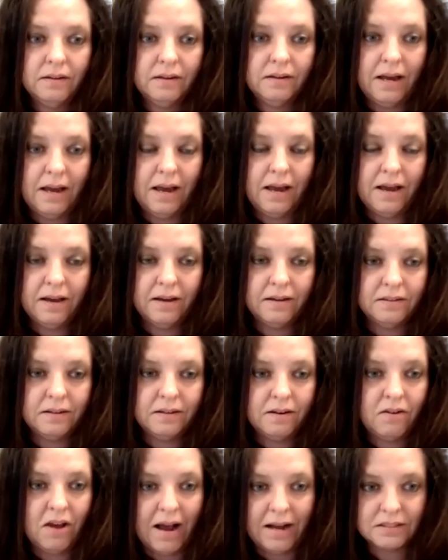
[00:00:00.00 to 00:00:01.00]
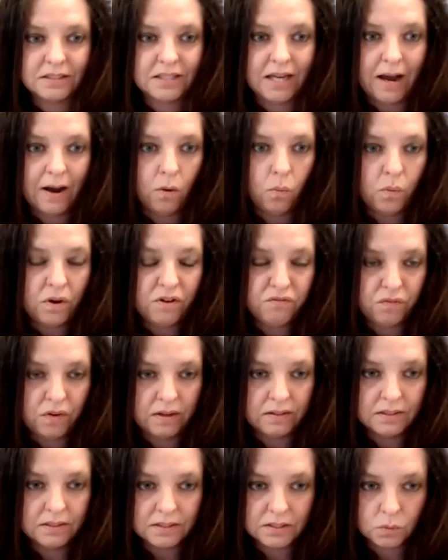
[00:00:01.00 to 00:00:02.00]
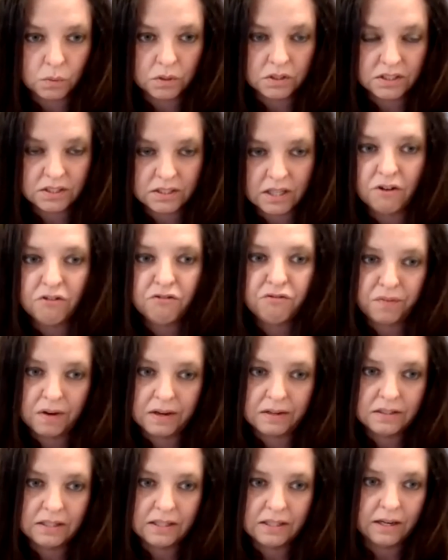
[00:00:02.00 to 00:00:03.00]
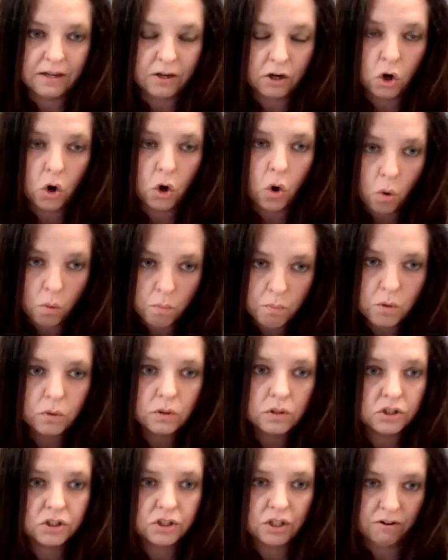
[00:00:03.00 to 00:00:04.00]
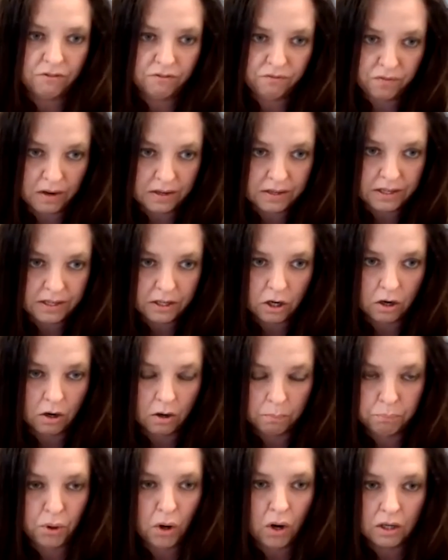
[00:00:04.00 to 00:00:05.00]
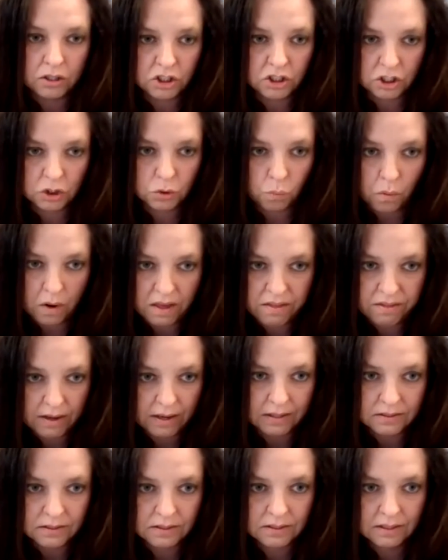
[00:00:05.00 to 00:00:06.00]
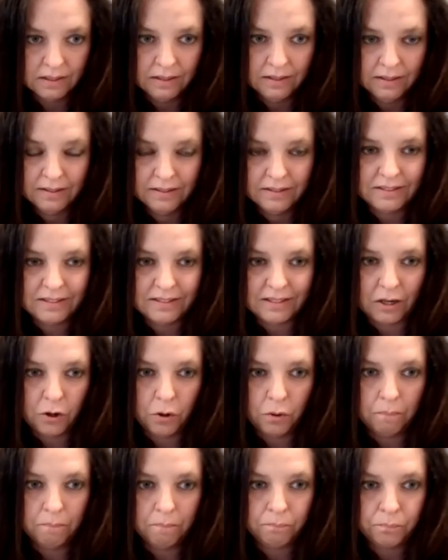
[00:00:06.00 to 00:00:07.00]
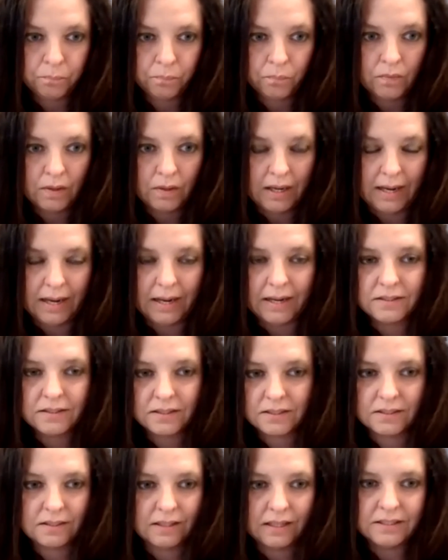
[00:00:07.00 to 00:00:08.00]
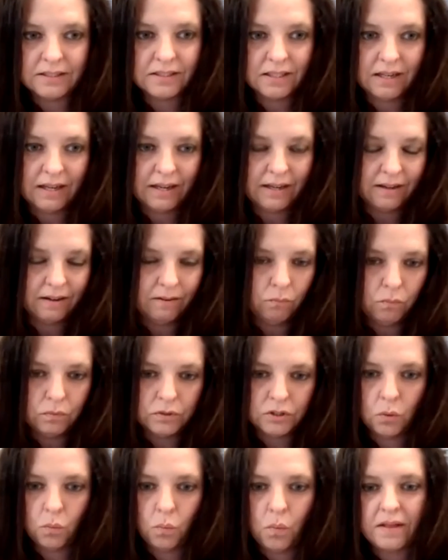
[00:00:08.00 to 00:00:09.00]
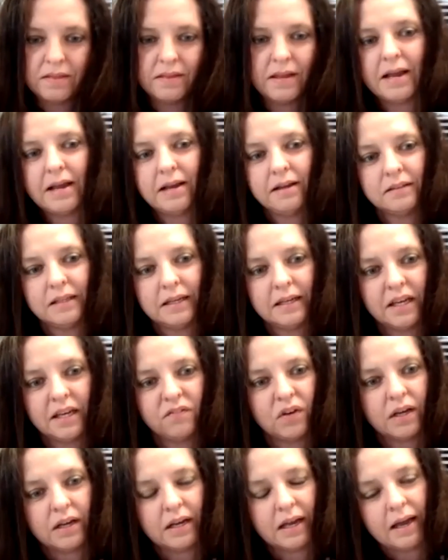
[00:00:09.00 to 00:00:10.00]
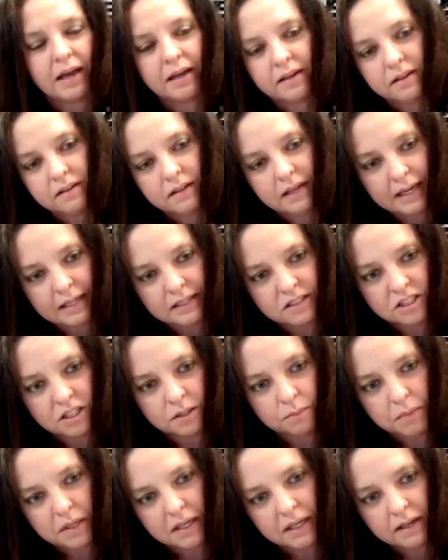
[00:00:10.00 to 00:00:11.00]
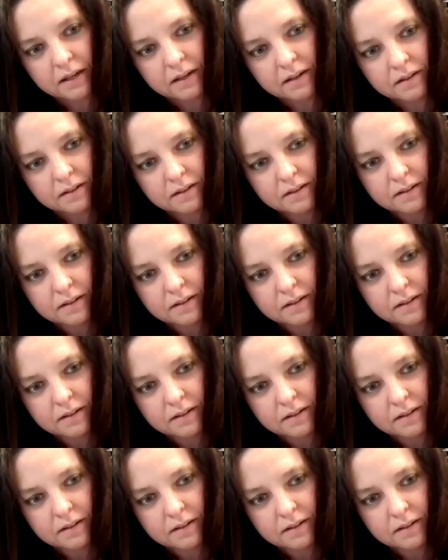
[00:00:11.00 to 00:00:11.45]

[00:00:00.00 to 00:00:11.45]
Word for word: And that's how we fund this. We're self-funding, and our homeowners are funding our project with us. So it's it's a, like a, so when they, they give a, a hit to me,